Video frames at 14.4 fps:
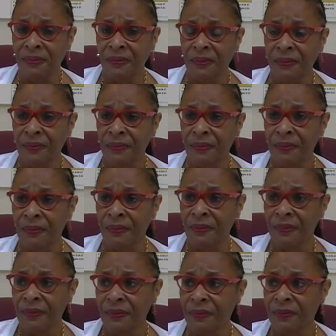
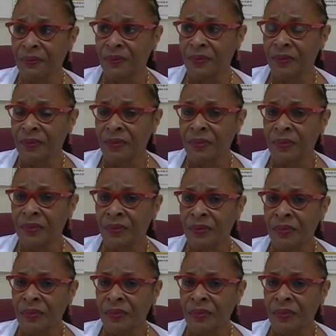Nobody speaks.